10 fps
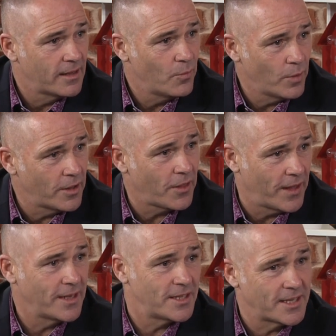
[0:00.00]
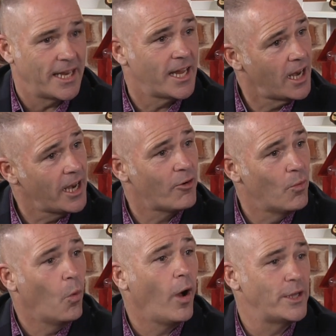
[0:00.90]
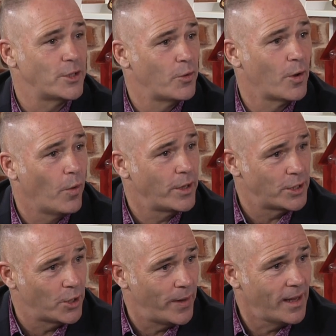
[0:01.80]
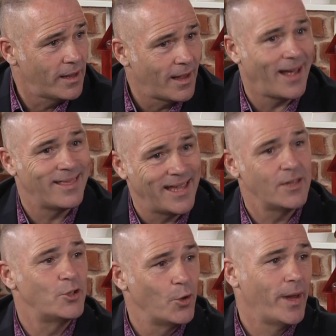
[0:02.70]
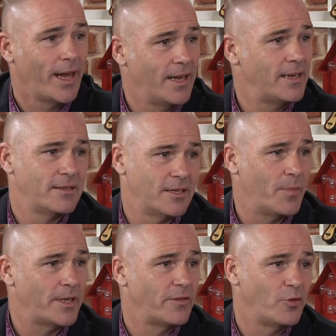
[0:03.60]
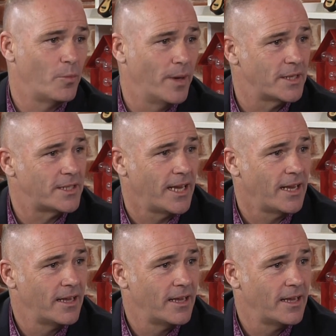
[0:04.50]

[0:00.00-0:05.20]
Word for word: Yeah. One of the things is getting clear on why you're doing what you're doing and then doing it to the best of your ability.